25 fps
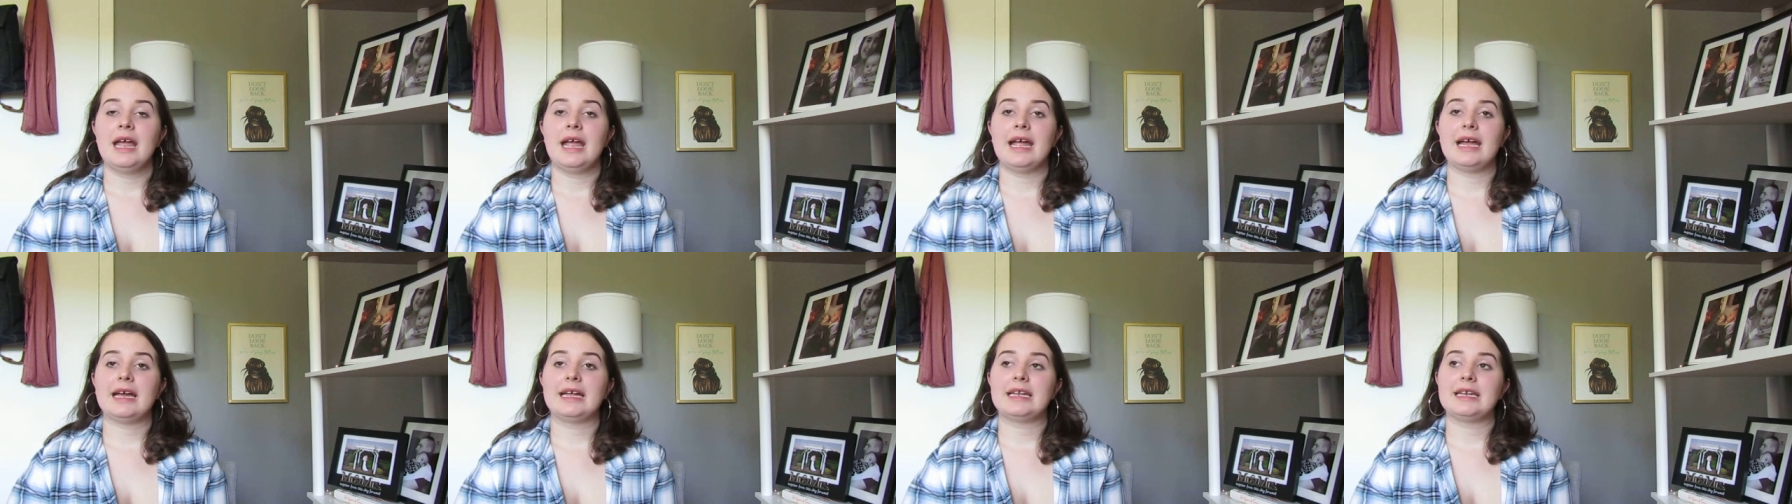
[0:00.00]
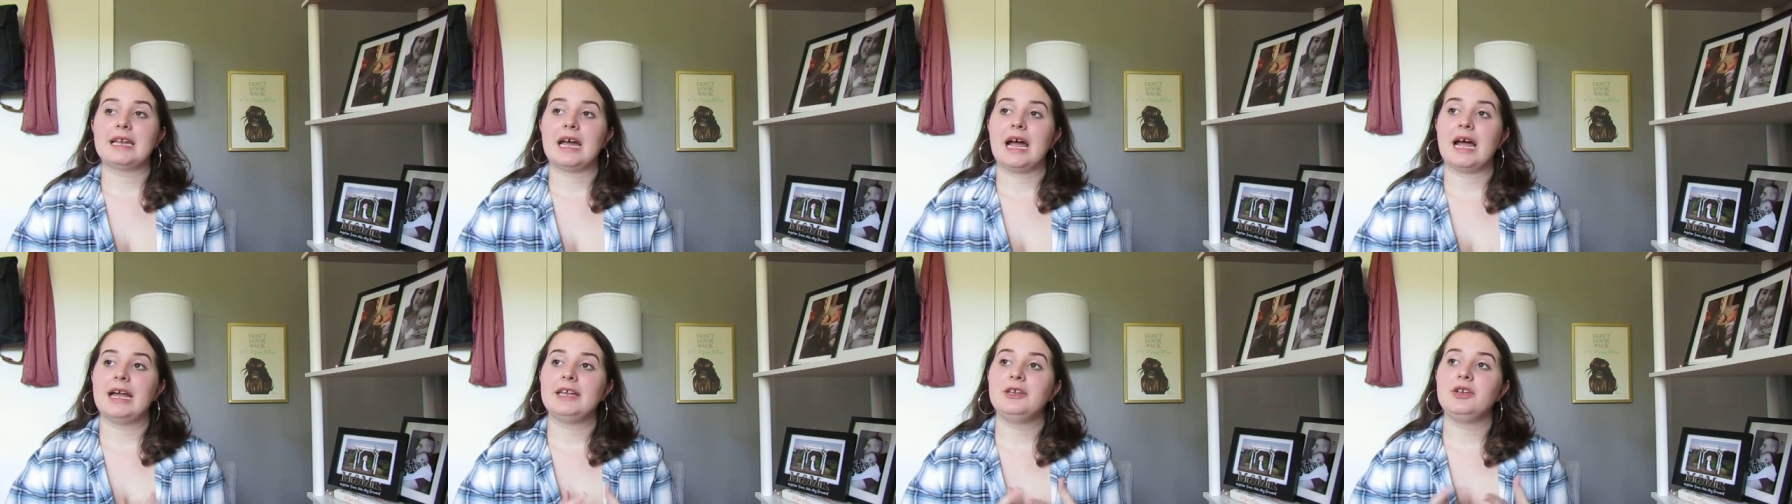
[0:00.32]

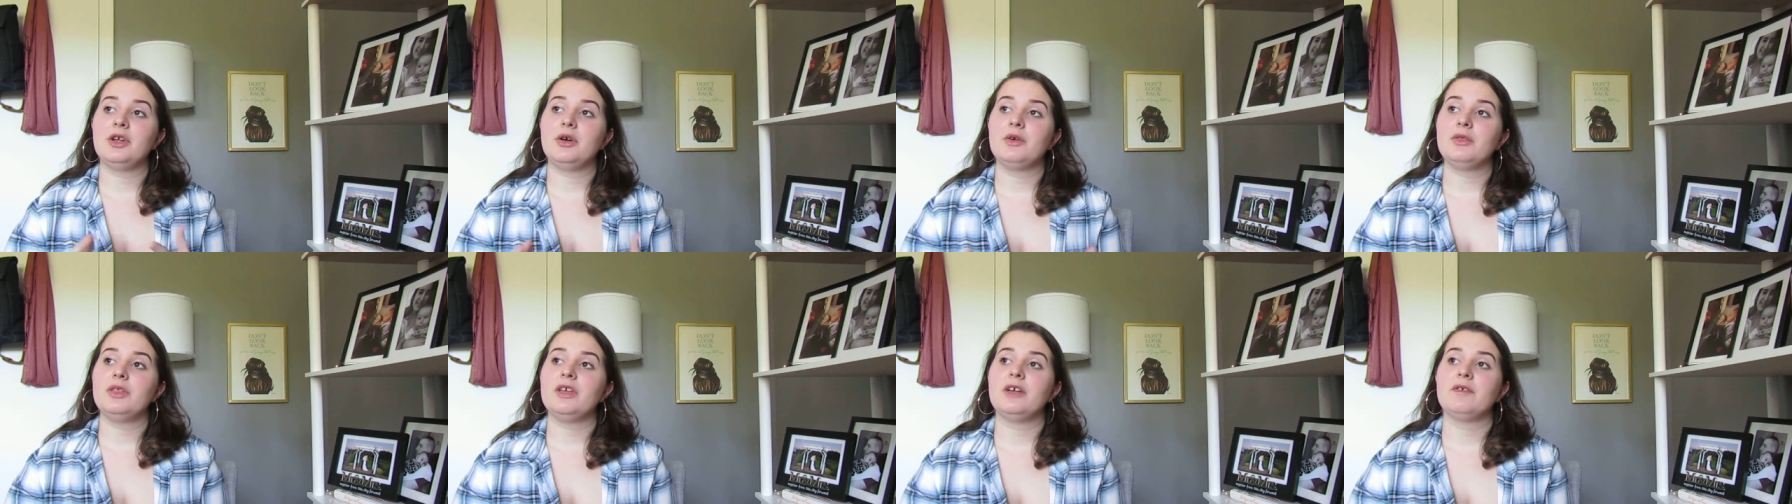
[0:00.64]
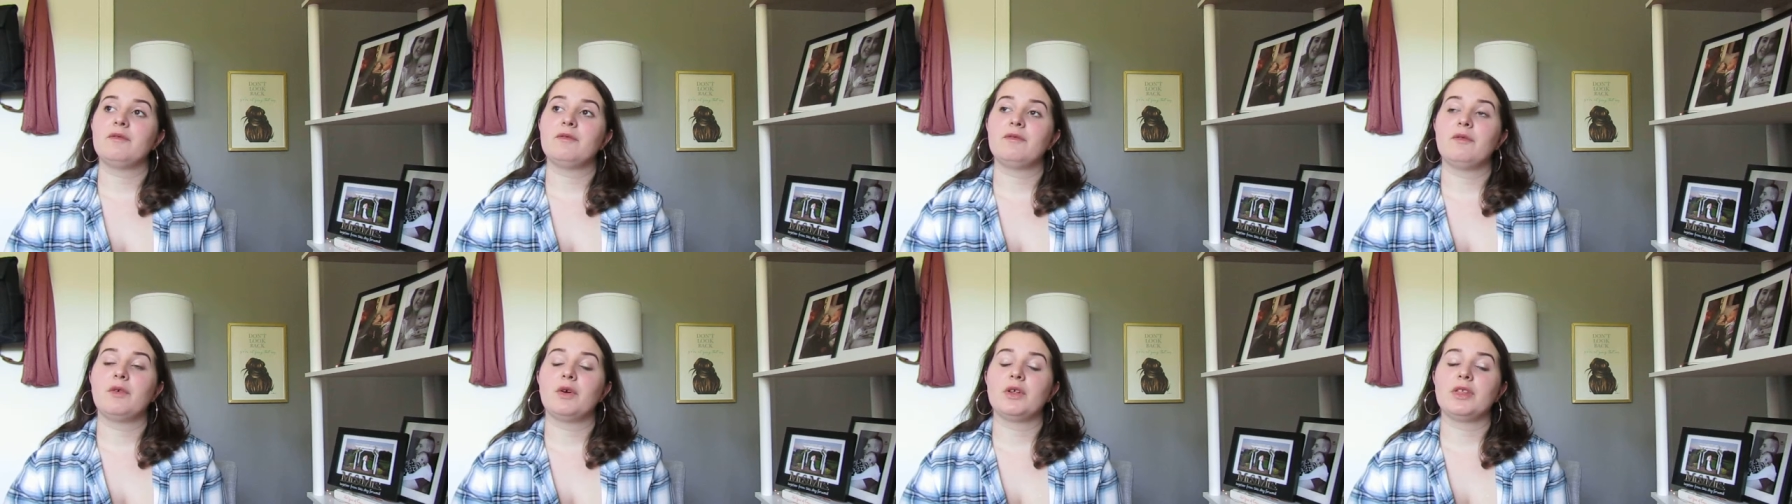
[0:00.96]
And I know
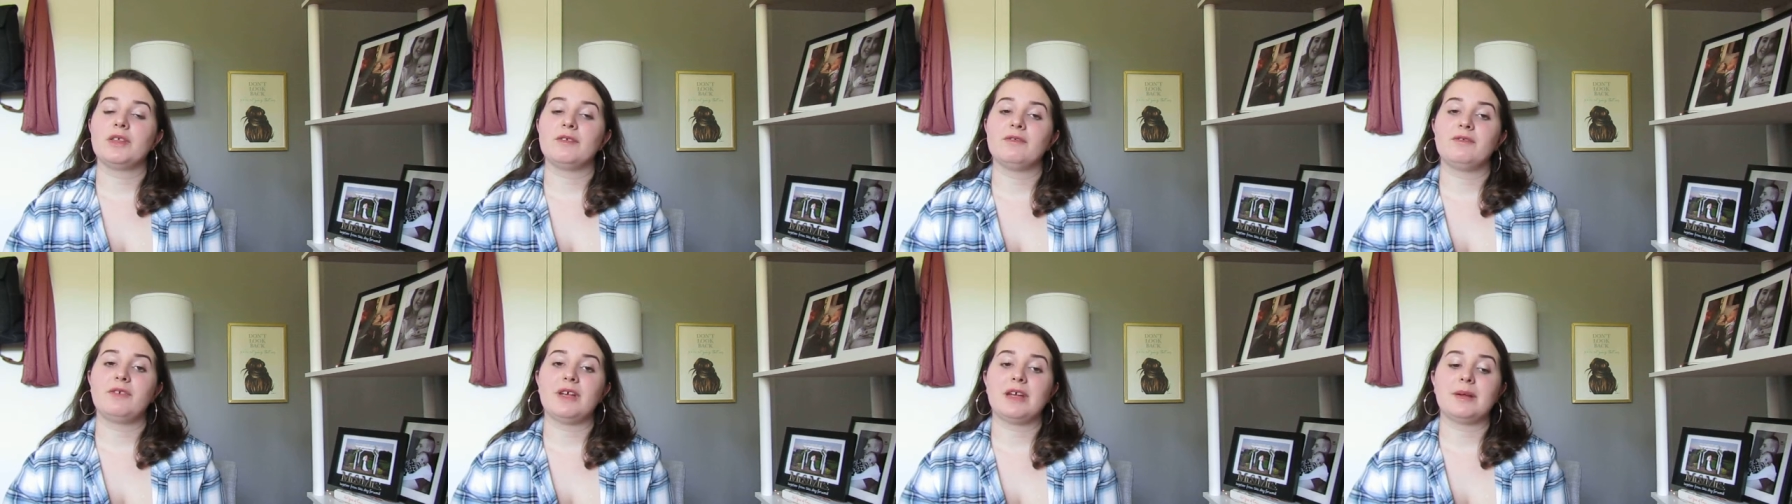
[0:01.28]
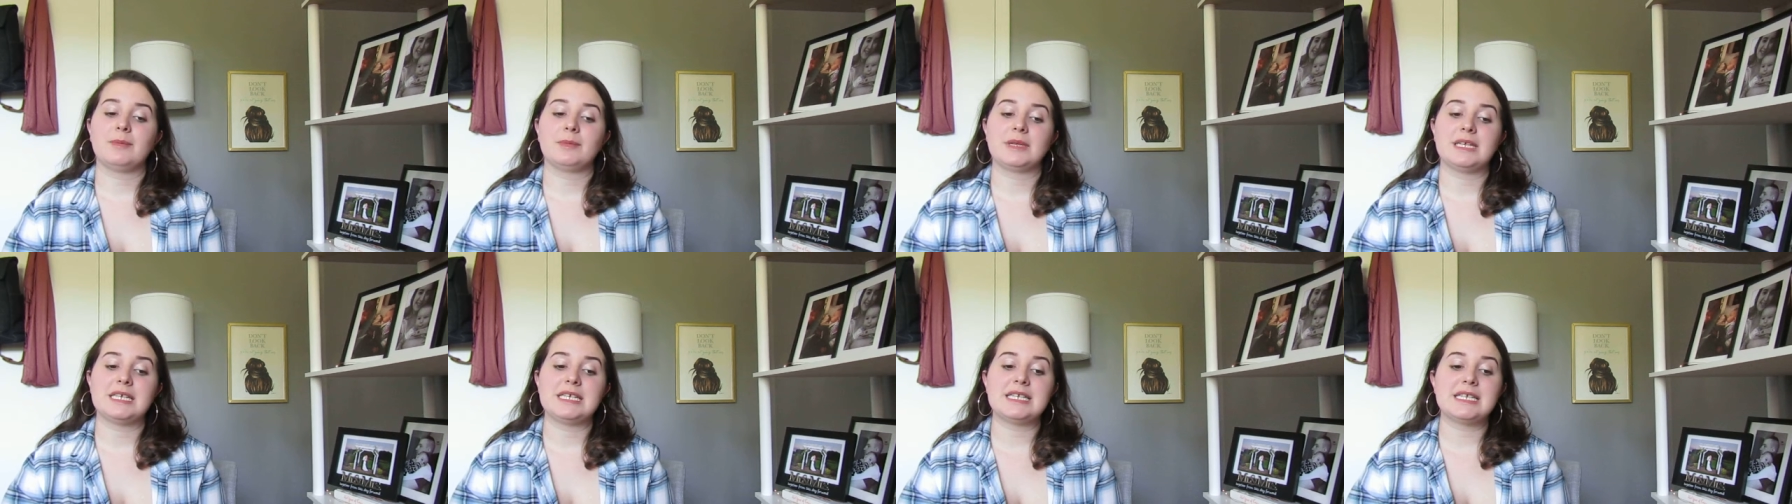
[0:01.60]
that for the
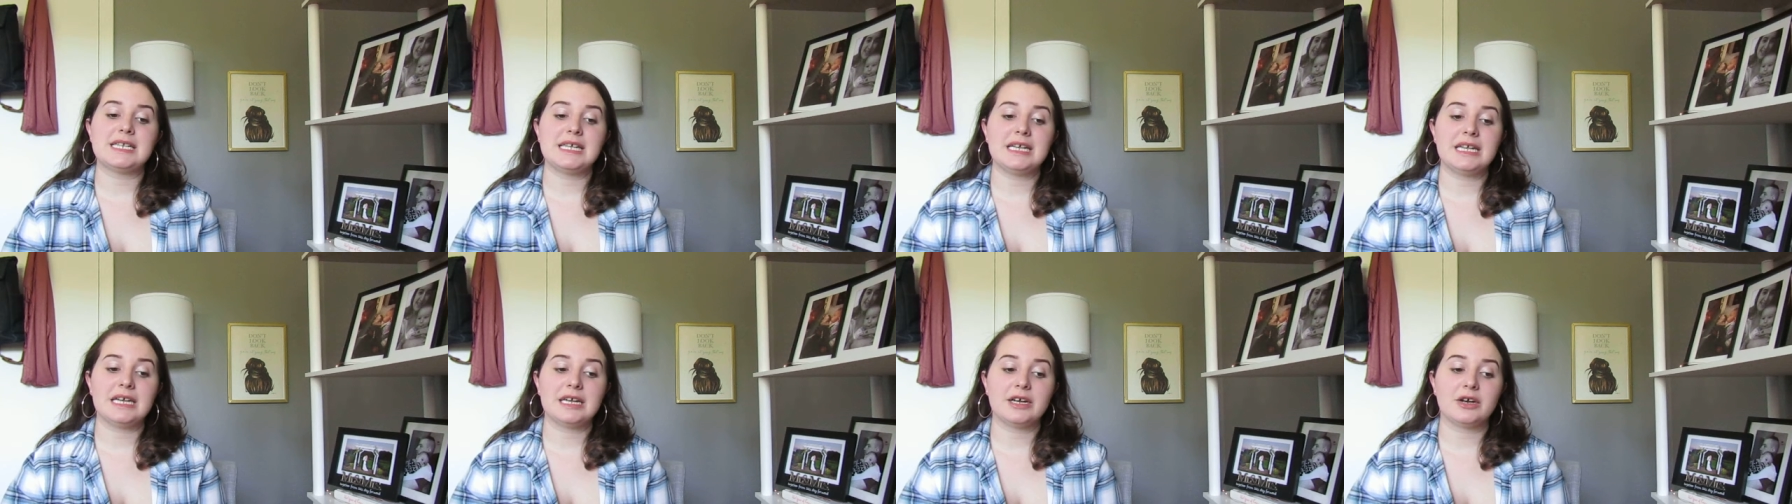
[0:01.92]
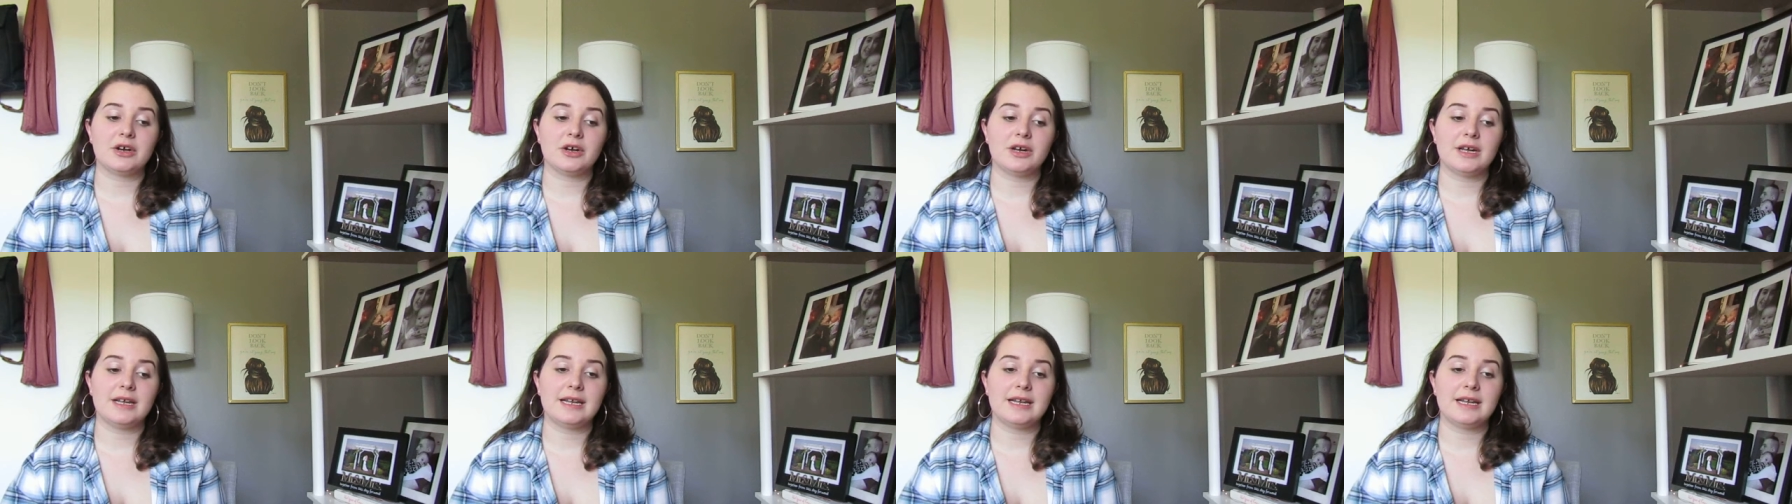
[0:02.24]
families here,